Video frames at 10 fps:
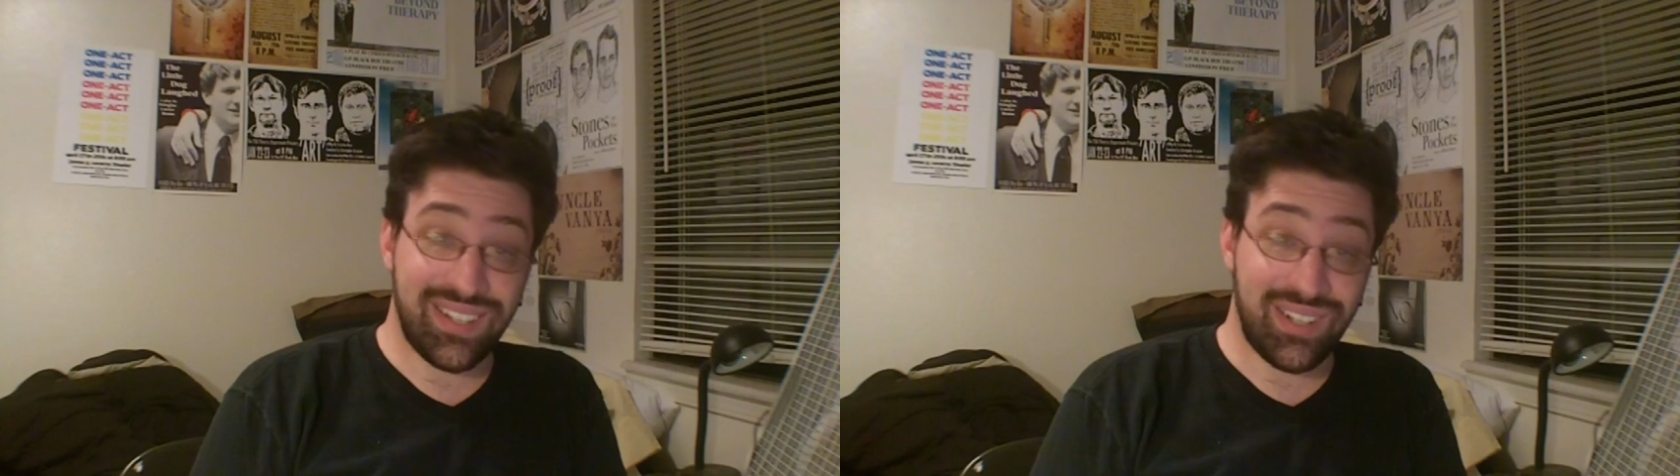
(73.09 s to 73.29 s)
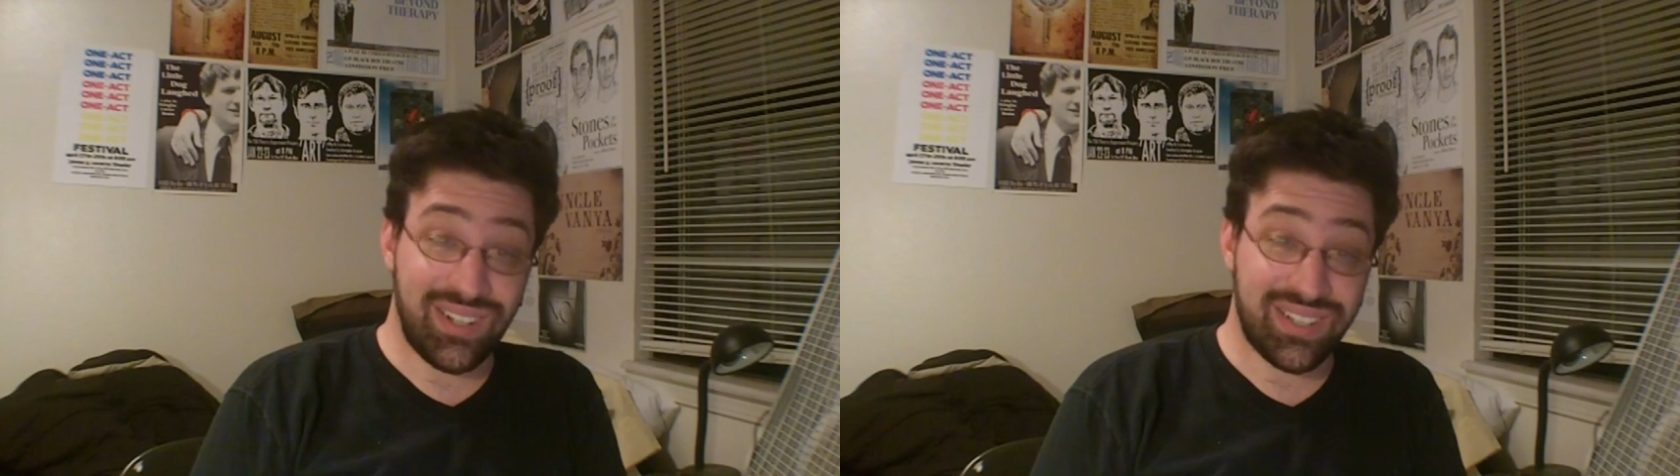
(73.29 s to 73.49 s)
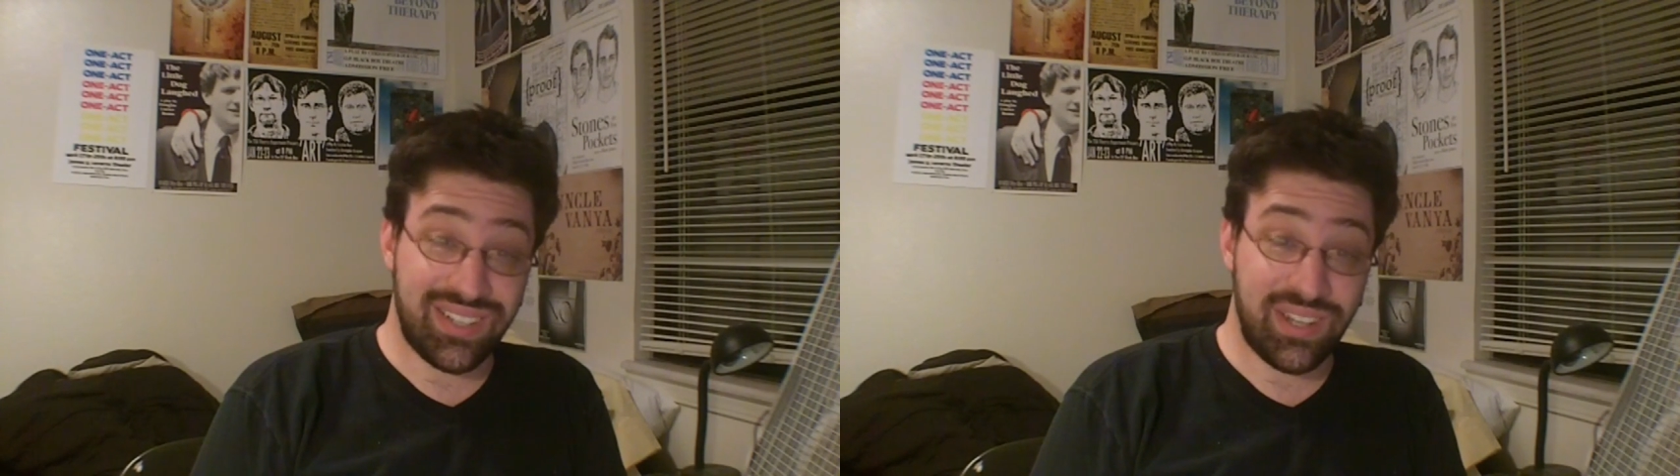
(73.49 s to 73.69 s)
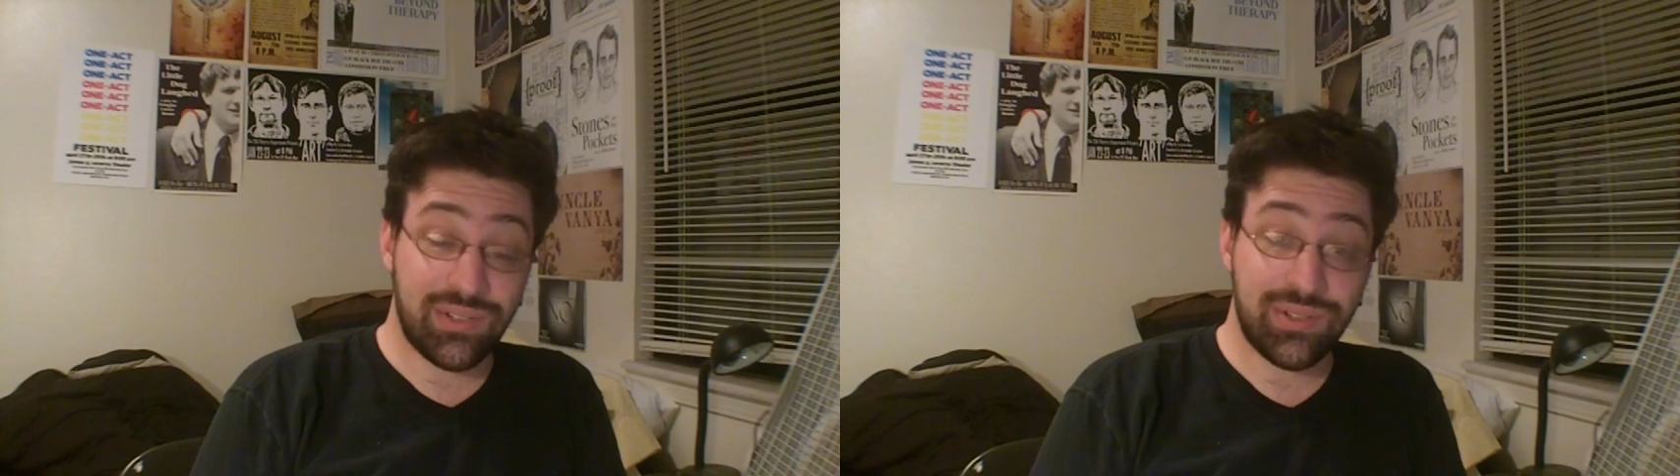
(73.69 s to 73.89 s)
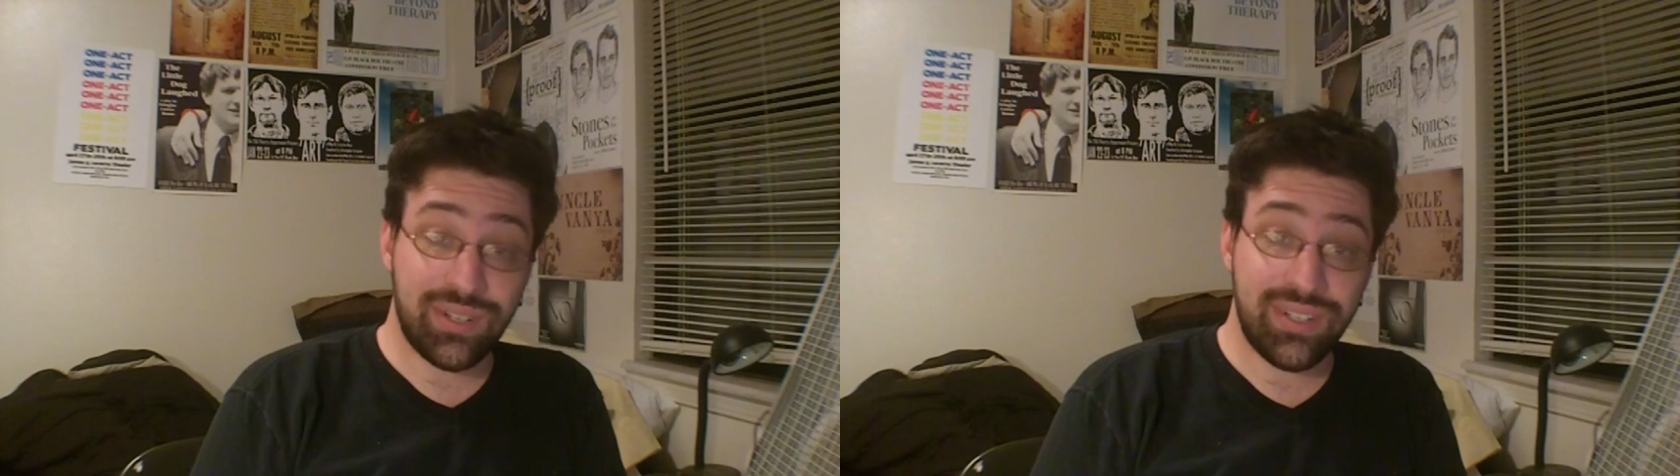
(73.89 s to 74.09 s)
across
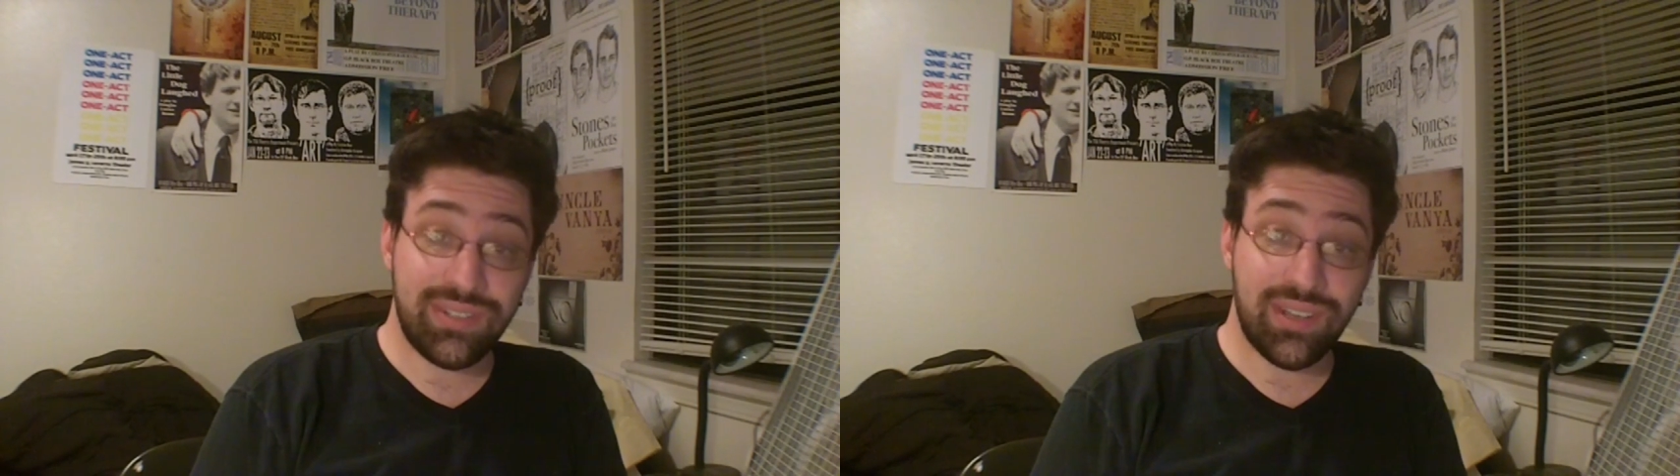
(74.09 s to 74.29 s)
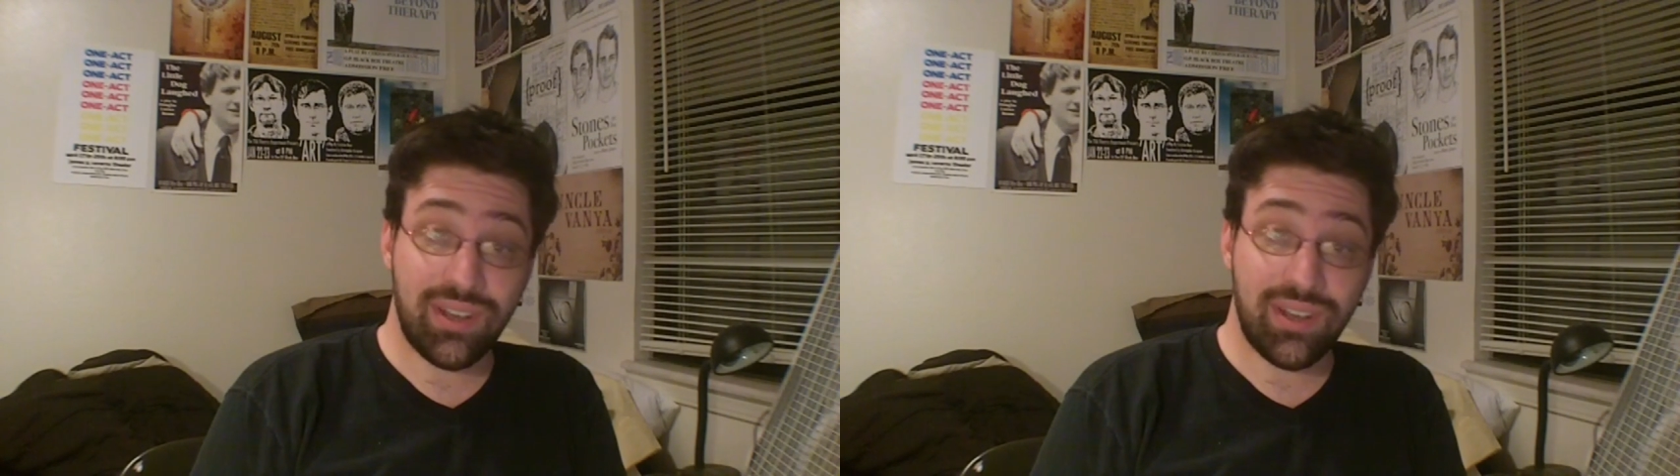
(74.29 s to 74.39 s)
countries,